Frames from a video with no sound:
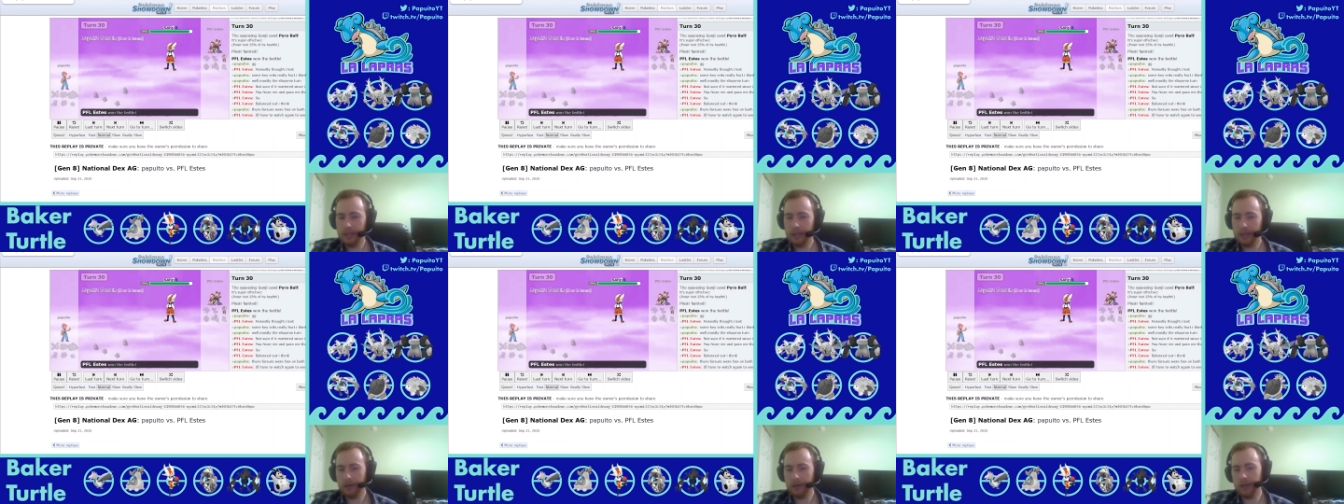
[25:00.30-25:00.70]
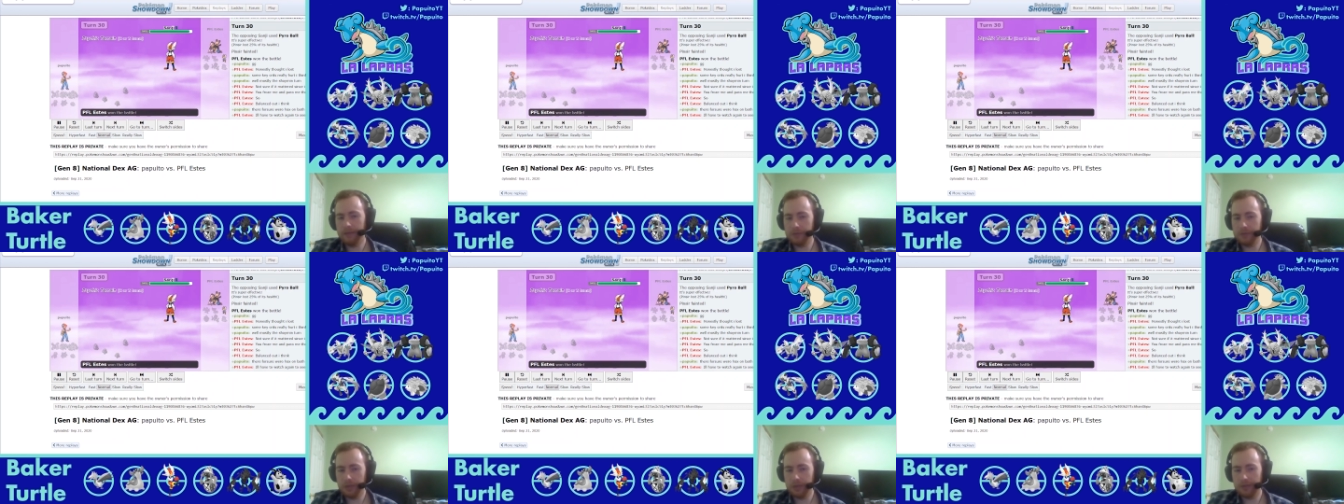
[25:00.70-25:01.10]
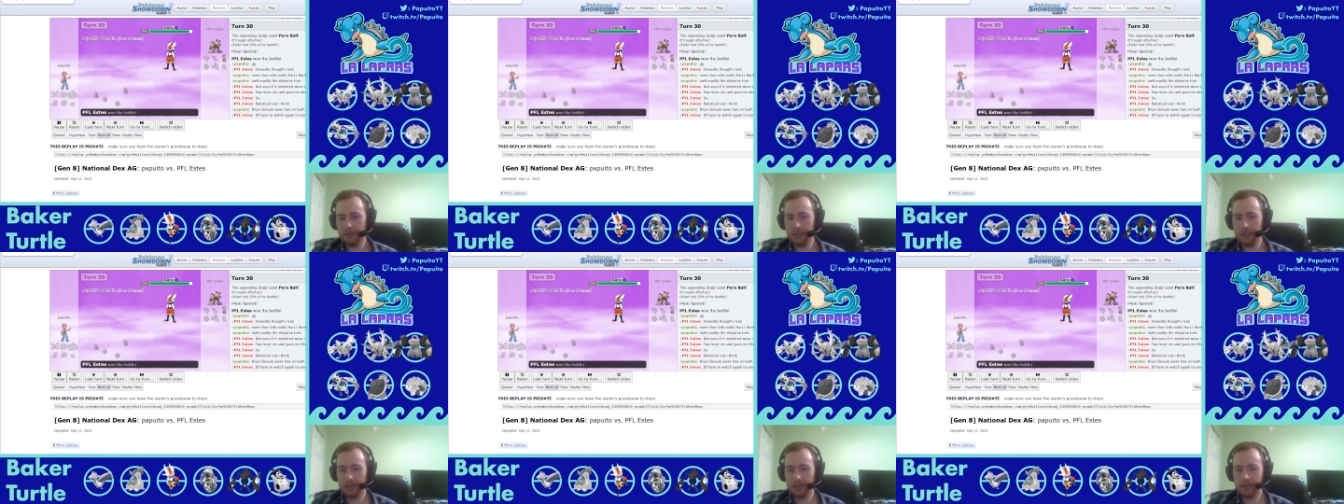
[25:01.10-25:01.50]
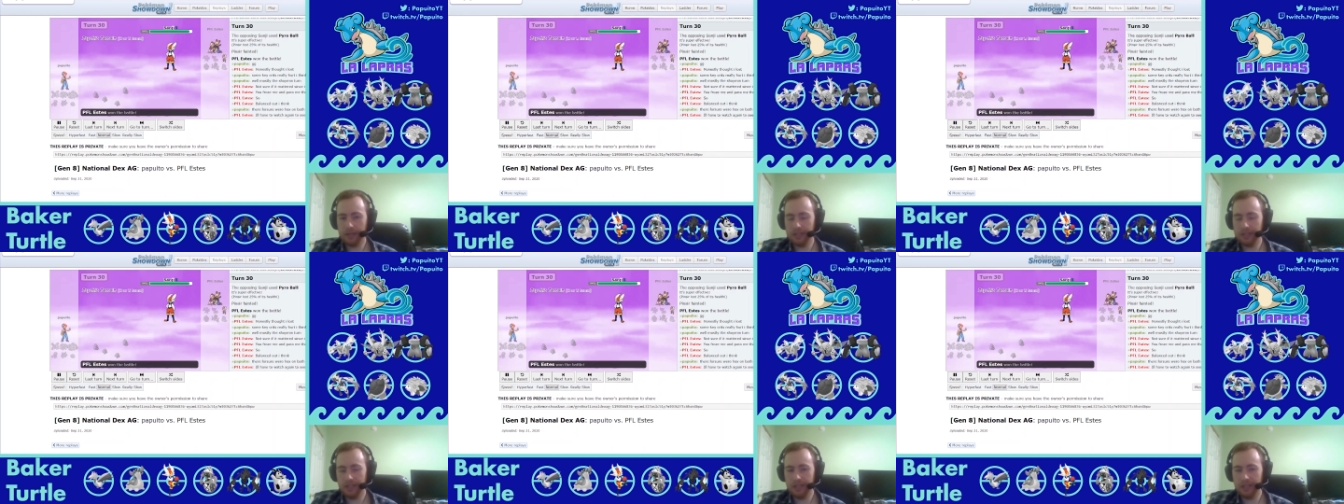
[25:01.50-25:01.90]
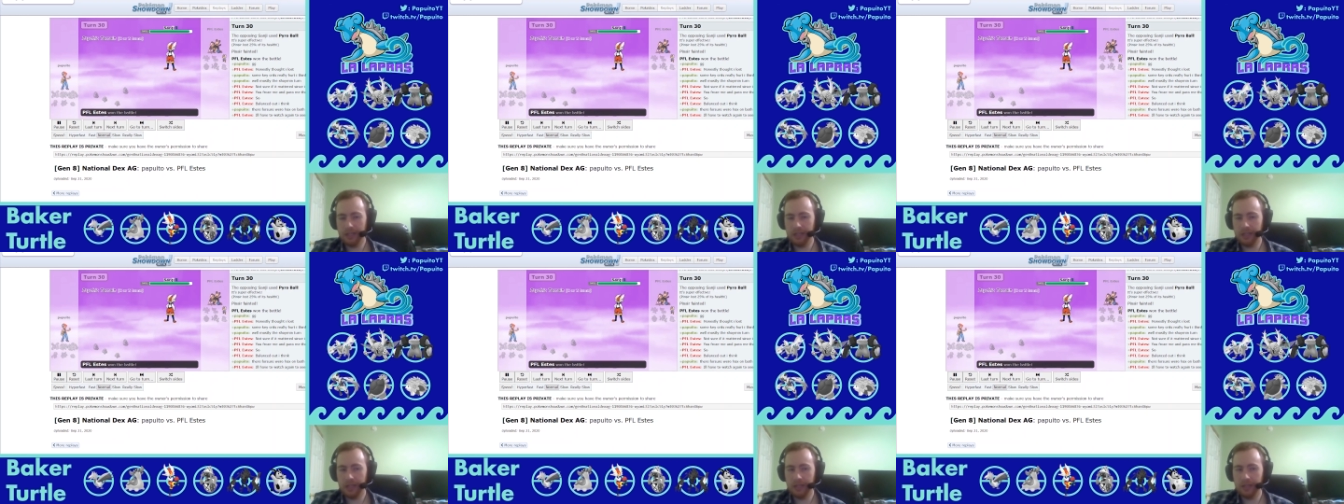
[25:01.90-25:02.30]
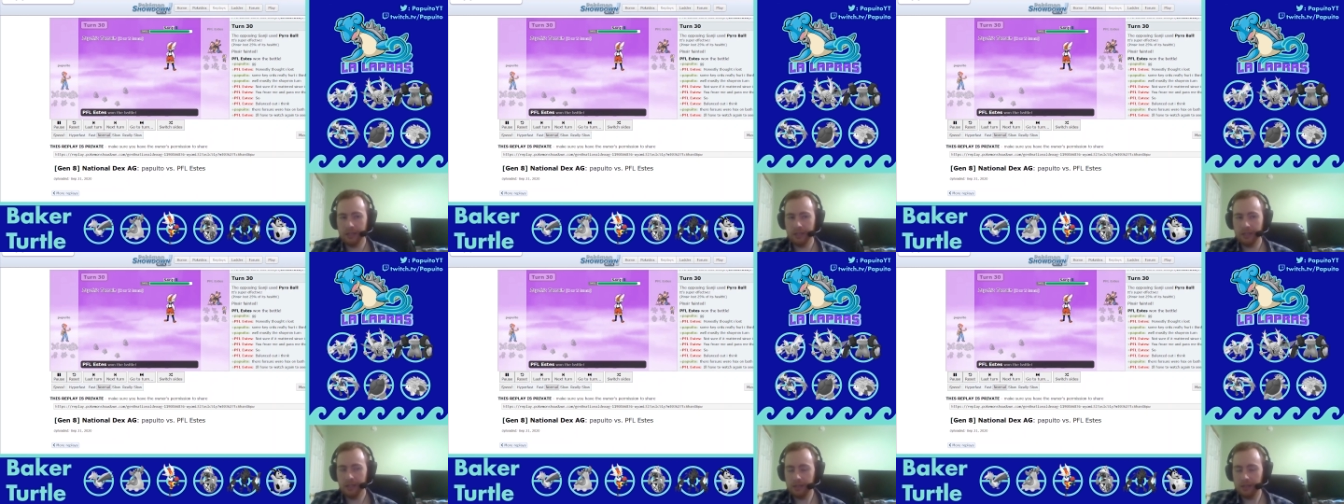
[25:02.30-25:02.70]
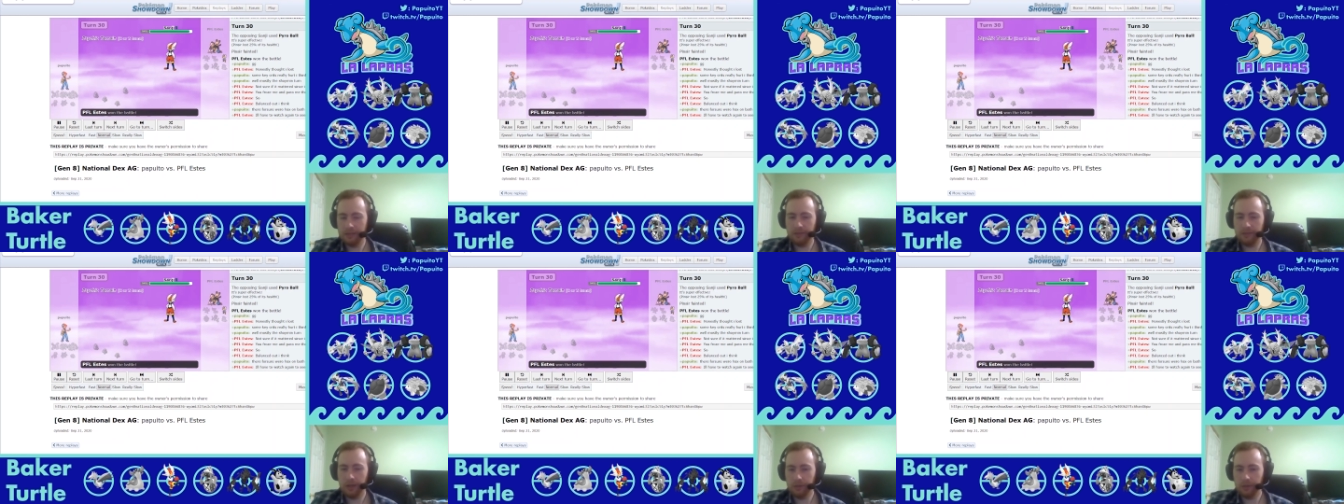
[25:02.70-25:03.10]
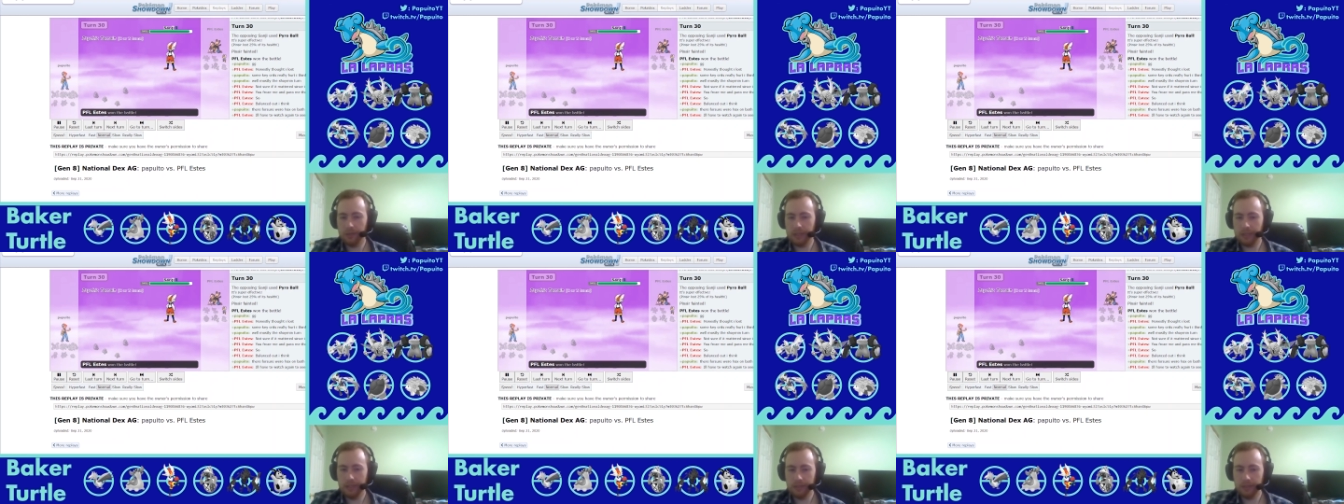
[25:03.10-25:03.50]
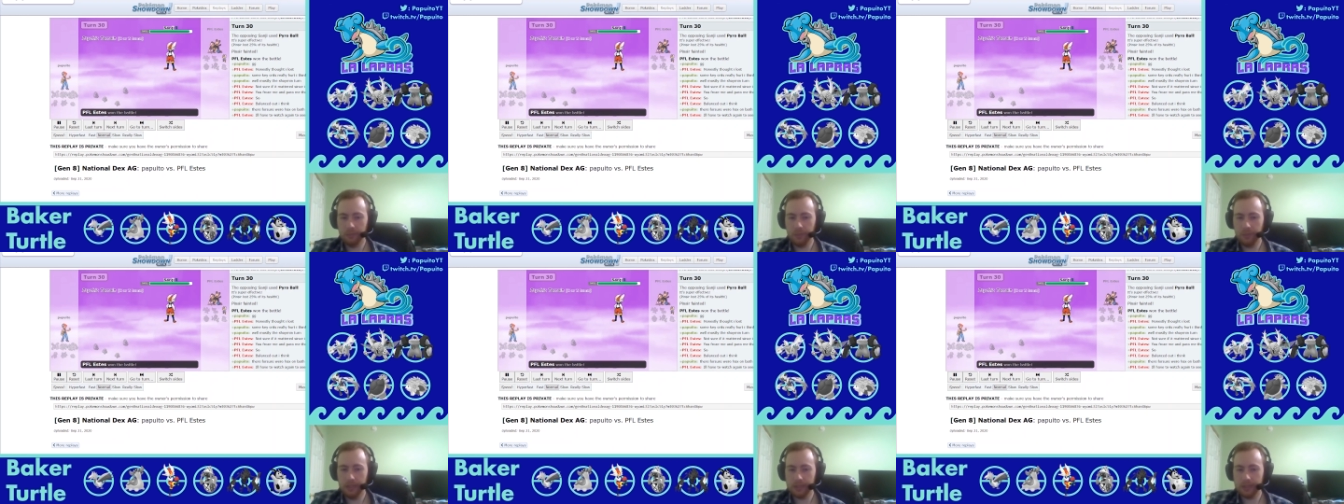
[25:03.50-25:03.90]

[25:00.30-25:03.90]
I'll have Draft League content again the following week.